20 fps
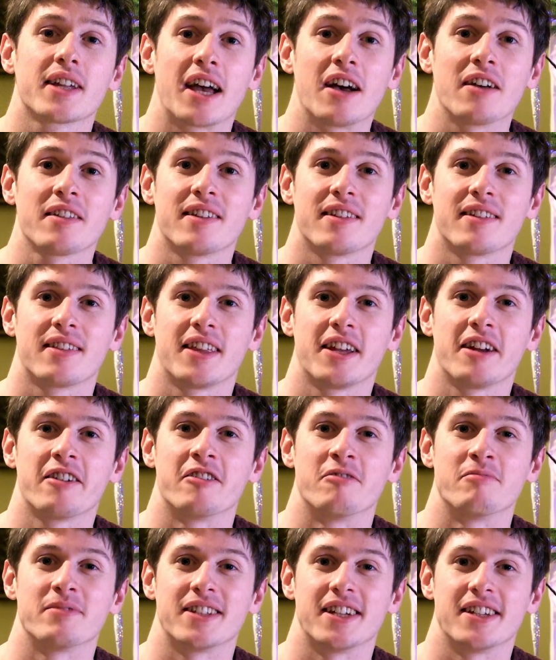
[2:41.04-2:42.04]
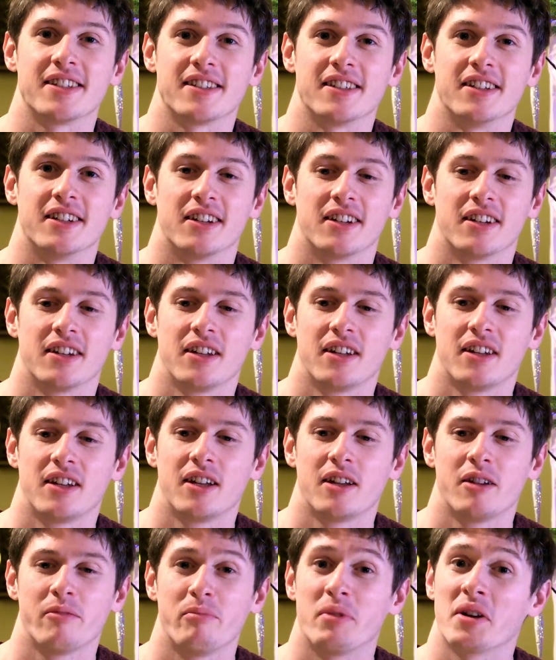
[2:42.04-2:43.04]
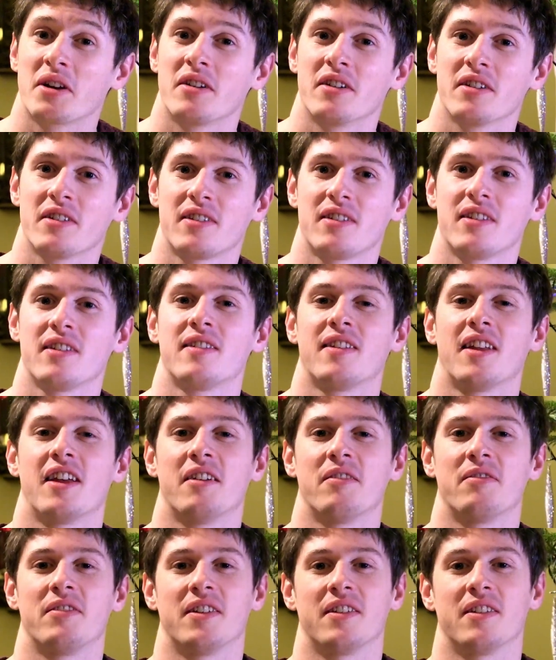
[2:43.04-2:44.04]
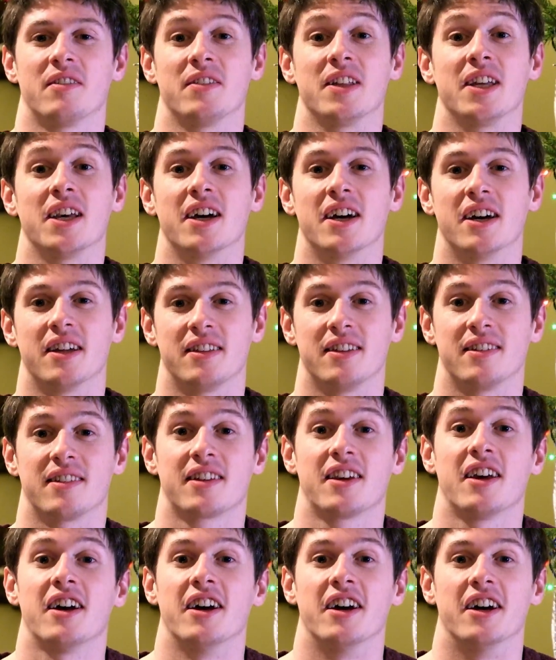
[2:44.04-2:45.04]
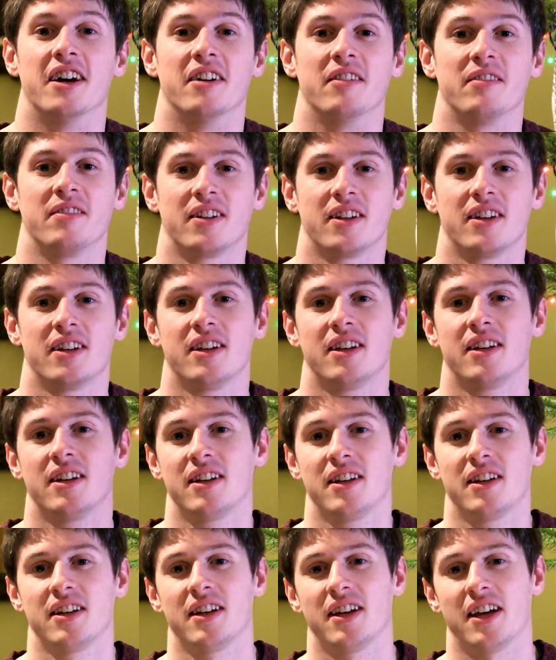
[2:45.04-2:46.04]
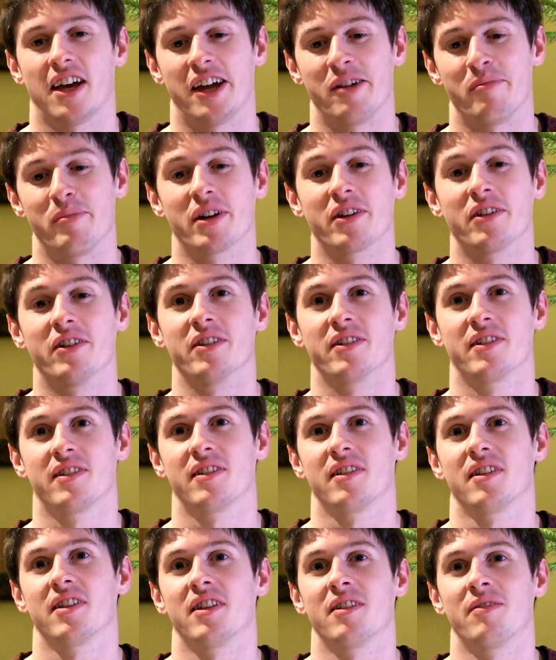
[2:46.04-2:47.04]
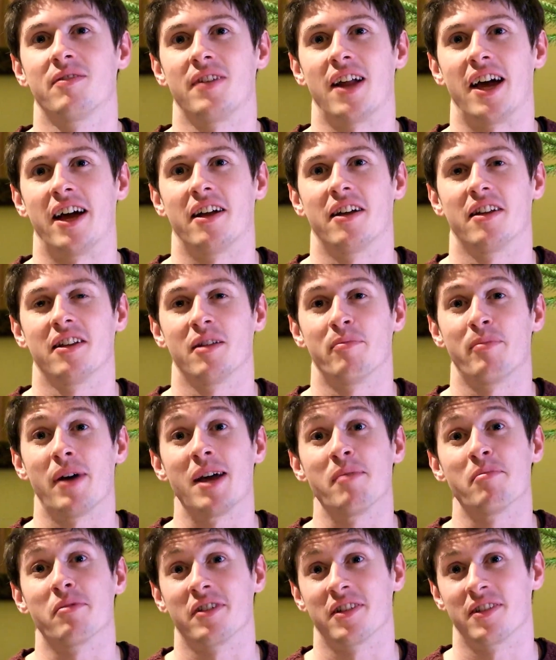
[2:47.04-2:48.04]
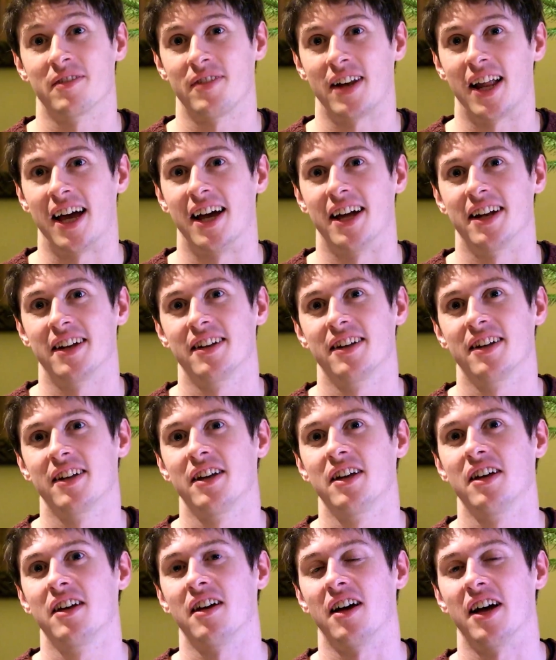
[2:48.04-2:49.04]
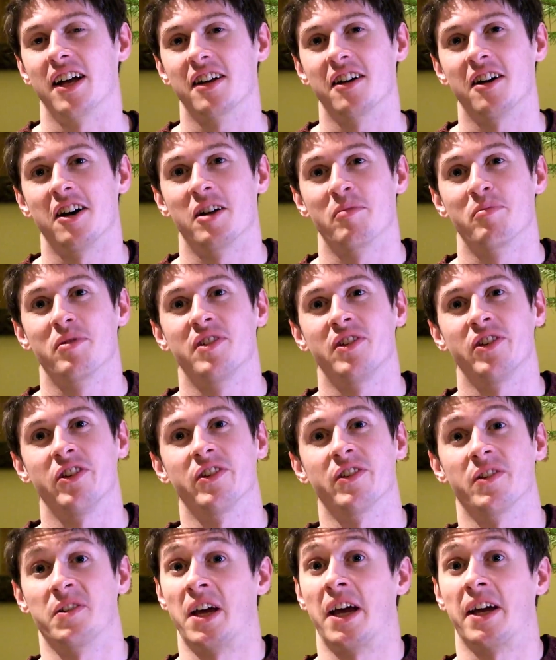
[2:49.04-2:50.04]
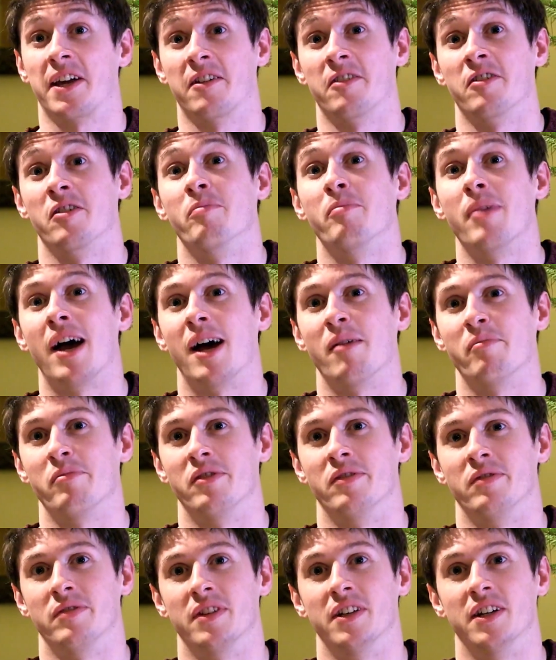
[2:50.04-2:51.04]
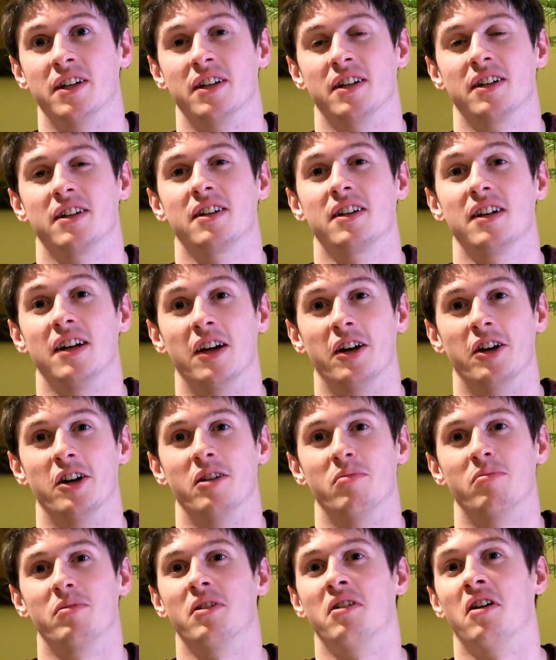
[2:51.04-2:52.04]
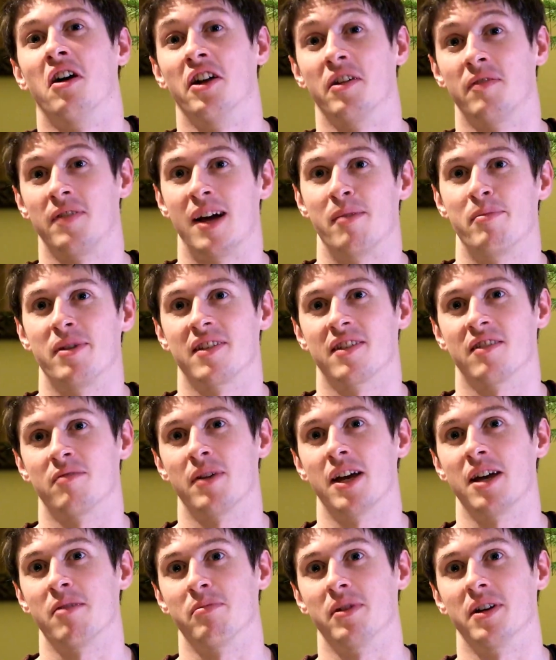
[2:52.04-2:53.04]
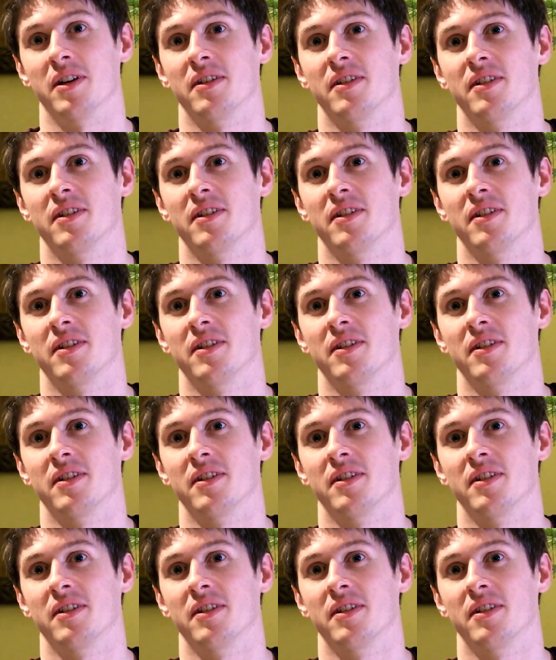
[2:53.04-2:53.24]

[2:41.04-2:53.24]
Gauss's theorem says that because the surface of the earth is curved, and because flat, the paper is flat, I can't produce an accurate map of the globe on a flat piece of paper.